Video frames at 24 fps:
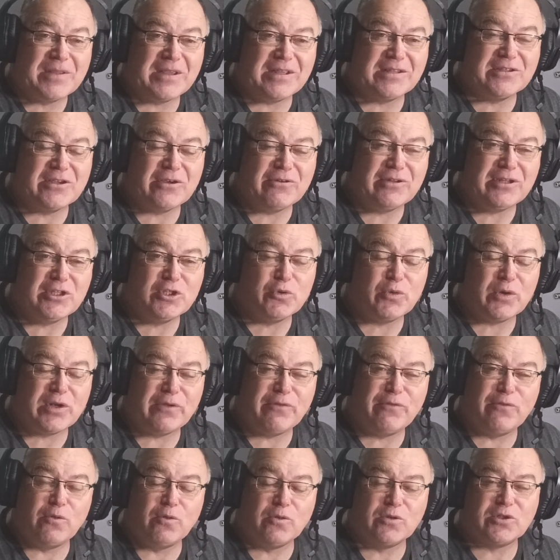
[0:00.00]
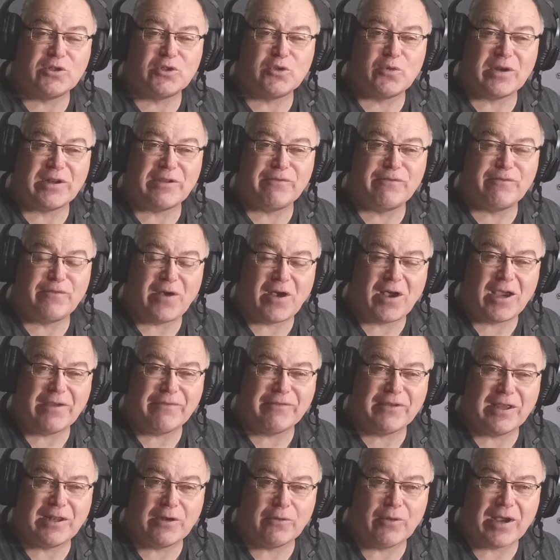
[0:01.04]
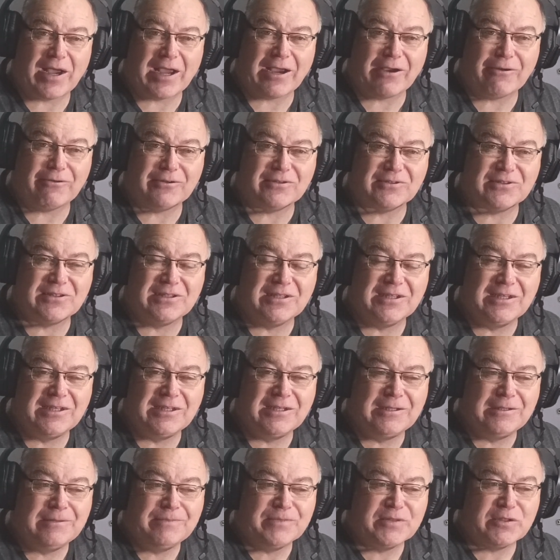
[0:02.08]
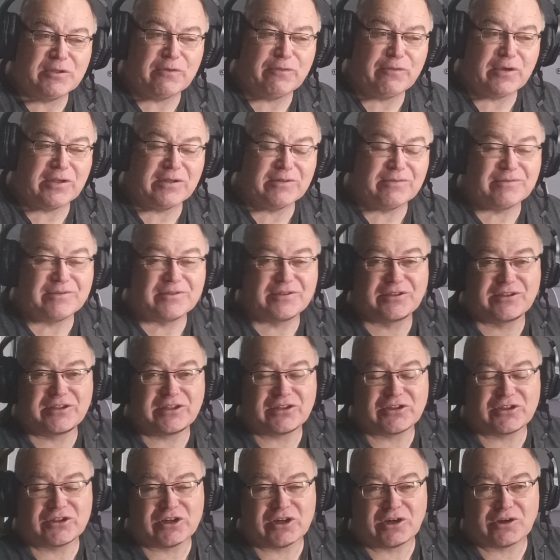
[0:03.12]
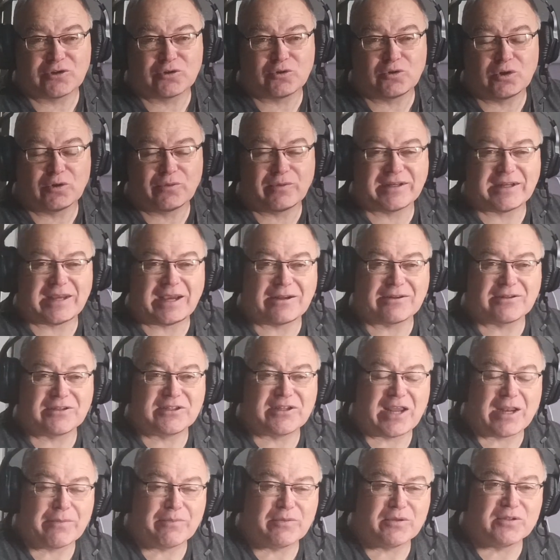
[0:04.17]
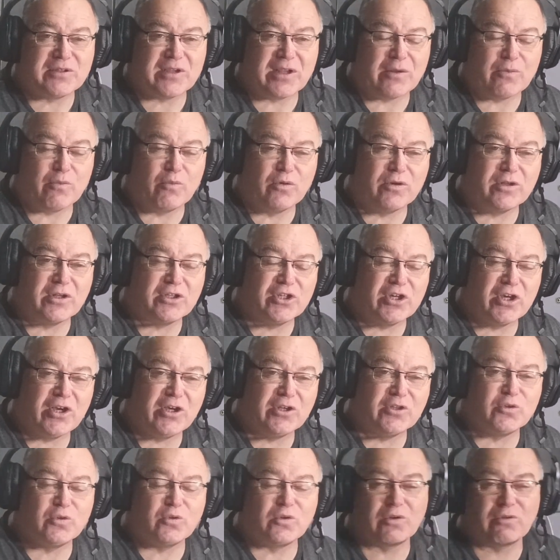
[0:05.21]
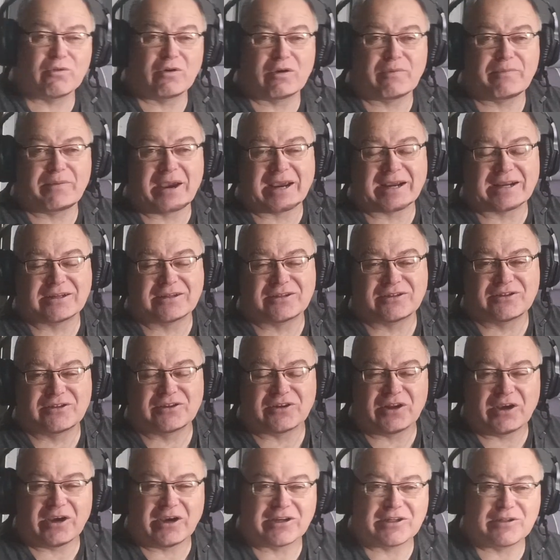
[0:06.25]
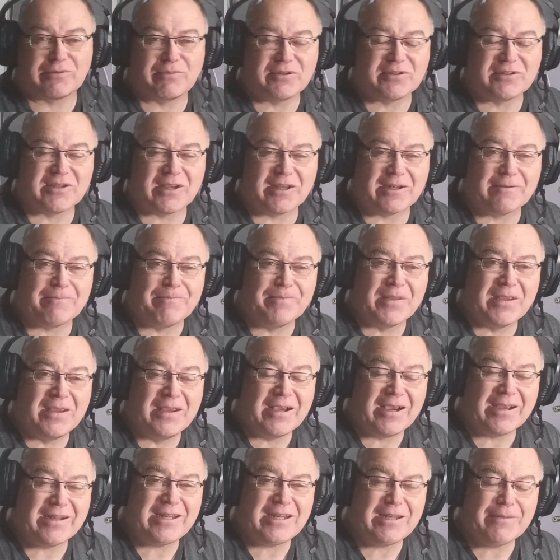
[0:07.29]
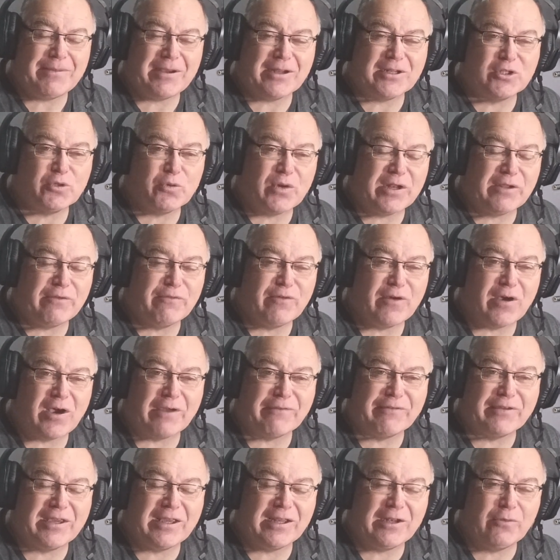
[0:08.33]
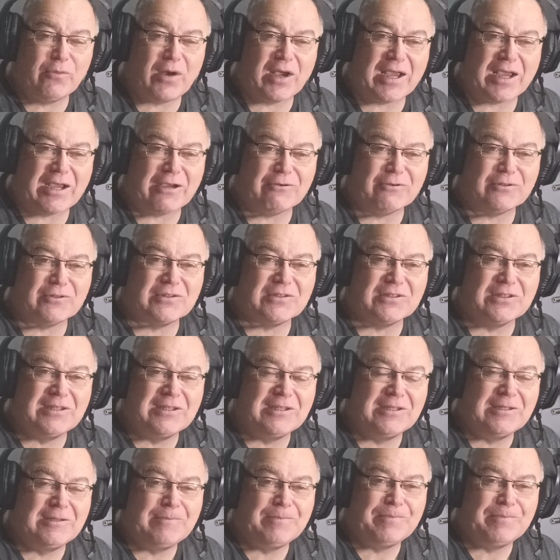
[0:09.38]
It's only 24 to 25 kilowatt hours. So if I discharge all the way down to 10% and want to charge all the way back to 90%, I need about 25 kilowatt hours.